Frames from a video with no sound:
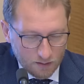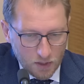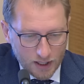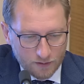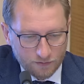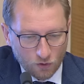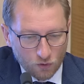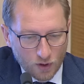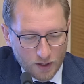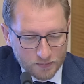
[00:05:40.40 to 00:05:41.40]
a
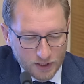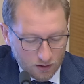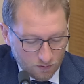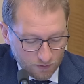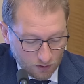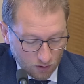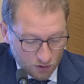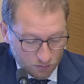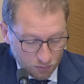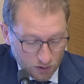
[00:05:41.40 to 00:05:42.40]
MYEO updated figure, I
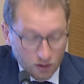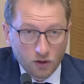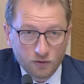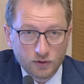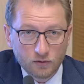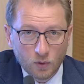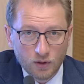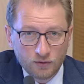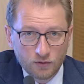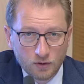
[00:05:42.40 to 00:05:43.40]
should put in a costing
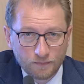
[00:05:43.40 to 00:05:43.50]
request?